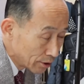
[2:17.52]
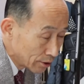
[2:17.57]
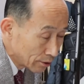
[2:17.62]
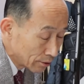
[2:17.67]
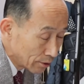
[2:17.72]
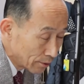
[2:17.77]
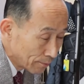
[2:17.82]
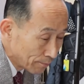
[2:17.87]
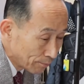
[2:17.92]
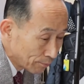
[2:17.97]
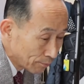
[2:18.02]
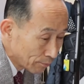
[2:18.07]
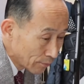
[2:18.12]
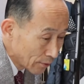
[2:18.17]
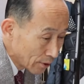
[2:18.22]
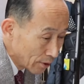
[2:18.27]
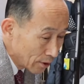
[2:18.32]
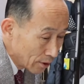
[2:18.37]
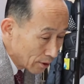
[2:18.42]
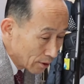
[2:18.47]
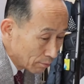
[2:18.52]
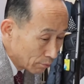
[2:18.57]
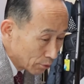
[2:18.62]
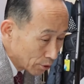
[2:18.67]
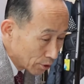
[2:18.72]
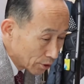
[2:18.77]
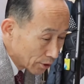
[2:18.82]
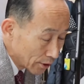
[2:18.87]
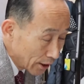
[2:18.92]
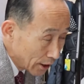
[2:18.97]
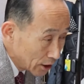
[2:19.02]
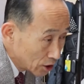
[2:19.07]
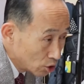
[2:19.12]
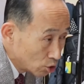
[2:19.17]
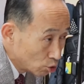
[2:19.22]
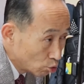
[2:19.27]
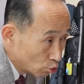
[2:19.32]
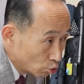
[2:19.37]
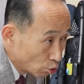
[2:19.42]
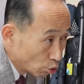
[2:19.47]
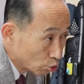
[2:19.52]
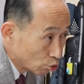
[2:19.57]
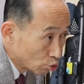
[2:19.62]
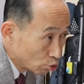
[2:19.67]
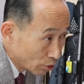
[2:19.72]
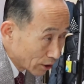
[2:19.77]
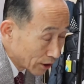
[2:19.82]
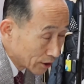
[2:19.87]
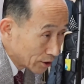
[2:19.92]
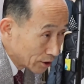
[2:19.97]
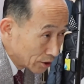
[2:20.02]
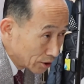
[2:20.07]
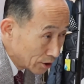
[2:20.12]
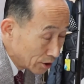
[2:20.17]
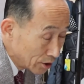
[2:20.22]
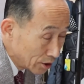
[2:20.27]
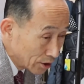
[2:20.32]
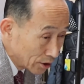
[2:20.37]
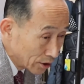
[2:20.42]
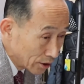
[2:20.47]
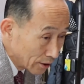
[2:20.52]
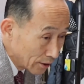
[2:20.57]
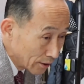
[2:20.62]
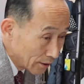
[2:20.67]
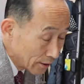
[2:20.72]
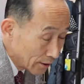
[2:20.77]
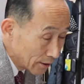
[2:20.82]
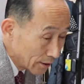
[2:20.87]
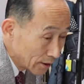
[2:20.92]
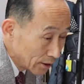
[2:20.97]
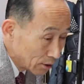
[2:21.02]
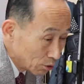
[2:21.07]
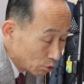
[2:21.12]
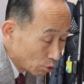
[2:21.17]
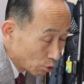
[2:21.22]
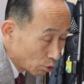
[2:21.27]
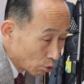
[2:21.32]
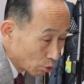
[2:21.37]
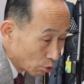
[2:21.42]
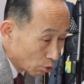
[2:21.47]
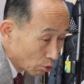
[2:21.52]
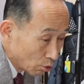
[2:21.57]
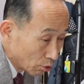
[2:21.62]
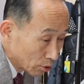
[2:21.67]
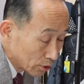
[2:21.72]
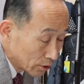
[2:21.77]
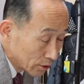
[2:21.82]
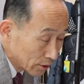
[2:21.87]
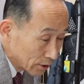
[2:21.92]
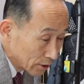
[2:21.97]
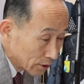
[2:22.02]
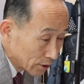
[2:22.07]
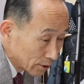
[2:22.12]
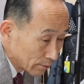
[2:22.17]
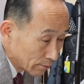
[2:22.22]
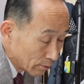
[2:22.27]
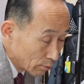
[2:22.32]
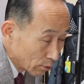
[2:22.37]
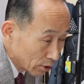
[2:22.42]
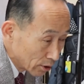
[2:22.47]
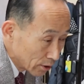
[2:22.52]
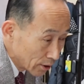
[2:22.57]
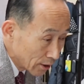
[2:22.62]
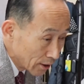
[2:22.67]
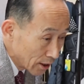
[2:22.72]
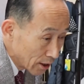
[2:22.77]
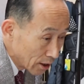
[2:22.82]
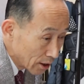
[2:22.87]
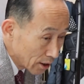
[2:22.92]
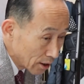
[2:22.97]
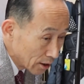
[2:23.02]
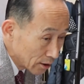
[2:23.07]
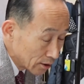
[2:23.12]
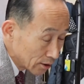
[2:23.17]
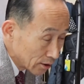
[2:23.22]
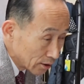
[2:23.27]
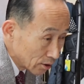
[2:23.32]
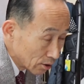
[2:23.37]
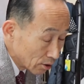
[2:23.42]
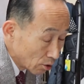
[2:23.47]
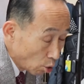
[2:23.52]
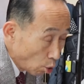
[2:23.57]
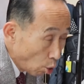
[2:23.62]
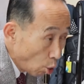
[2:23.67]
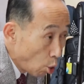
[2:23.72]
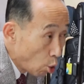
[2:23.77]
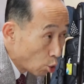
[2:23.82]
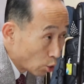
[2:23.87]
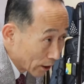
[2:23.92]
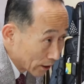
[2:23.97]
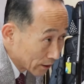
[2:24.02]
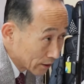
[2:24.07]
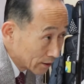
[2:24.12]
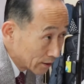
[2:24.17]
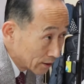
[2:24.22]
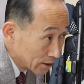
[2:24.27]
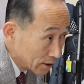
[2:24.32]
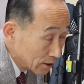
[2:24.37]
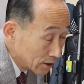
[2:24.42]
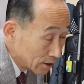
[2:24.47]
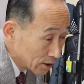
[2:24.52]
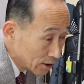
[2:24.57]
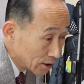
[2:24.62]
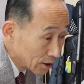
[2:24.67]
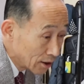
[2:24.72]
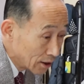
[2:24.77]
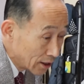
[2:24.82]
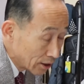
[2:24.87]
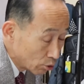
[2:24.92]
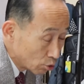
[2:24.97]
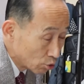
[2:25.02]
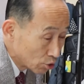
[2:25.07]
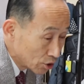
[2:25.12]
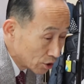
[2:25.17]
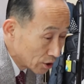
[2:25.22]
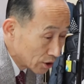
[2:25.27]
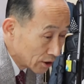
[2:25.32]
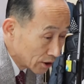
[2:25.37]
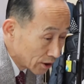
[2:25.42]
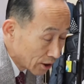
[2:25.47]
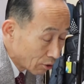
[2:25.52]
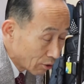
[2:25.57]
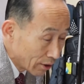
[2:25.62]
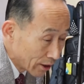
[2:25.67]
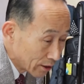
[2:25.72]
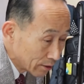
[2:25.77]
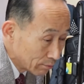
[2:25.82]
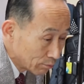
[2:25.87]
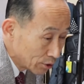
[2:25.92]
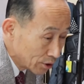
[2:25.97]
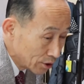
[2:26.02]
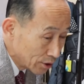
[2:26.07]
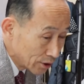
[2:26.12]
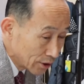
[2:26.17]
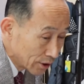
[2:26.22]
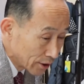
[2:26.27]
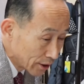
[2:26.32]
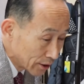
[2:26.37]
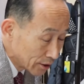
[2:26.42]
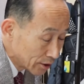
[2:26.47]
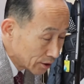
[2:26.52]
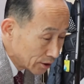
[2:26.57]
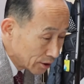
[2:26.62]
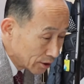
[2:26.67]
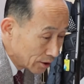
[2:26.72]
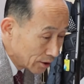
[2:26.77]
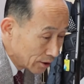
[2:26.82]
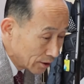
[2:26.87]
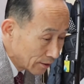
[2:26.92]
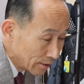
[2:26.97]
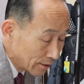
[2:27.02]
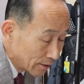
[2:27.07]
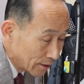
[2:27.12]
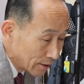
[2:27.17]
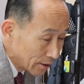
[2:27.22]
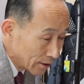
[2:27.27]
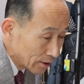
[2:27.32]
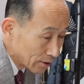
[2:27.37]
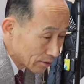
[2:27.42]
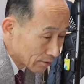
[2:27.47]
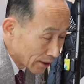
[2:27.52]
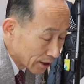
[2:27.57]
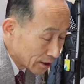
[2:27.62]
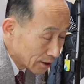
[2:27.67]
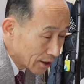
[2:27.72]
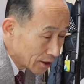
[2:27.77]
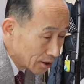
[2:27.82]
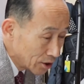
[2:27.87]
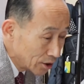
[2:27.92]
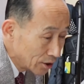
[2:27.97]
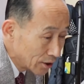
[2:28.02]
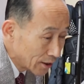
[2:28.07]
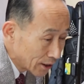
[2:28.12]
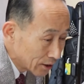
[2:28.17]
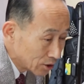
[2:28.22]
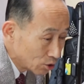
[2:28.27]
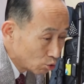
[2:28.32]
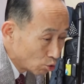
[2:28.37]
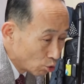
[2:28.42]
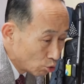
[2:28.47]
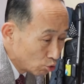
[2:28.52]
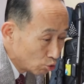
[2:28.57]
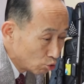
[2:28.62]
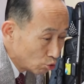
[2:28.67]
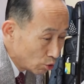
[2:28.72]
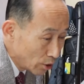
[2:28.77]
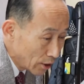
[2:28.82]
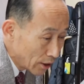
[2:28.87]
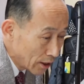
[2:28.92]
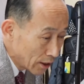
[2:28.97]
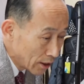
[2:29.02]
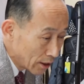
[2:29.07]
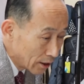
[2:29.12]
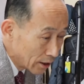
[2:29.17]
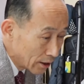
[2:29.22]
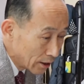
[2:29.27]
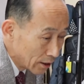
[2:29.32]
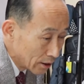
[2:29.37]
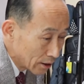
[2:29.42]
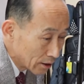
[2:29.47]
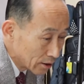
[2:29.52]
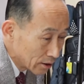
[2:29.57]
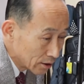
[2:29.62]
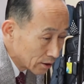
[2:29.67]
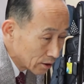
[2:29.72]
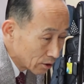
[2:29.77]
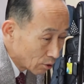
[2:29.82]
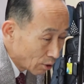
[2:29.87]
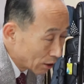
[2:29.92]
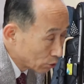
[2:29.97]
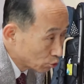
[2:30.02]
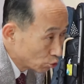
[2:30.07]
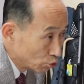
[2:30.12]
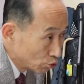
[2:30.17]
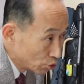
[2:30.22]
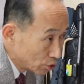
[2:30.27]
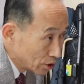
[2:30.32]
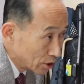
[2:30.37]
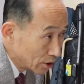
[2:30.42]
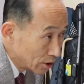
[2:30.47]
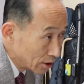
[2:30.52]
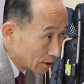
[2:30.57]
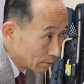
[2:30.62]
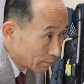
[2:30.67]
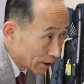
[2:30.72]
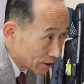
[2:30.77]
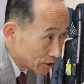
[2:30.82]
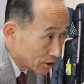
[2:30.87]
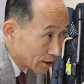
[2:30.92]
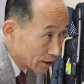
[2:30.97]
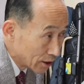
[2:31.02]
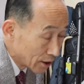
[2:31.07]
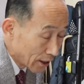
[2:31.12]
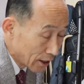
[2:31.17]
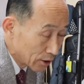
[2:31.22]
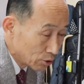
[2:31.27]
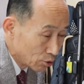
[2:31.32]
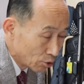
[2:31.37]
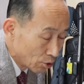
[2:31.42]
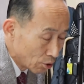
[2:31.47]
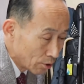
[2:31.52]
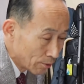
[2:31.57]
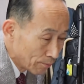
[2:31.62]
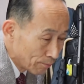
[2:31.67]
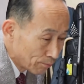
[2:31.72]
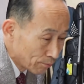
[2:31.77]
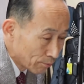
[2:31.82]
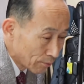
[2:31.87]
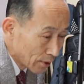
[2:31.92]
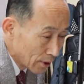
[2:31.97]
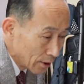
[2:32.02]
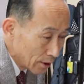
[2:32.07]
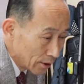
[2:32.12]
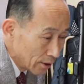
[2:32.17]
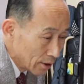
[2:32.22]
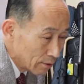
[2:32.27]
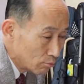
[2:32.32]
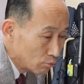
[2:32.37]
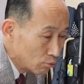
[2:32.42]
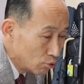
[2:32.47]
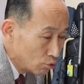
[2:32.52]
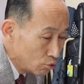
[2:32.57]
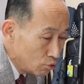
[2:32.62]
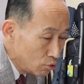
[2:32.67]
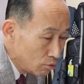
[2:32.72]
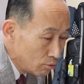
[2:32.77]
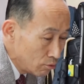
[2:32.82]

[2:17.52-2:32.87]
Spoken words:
If water is electrolyzed, sterilizing factors are created. Of course, the sterilization power is not as strong as when salt is added, but it doesn't mean that there is no sterilization. It seems like the speaker does not have enough knowledge on it.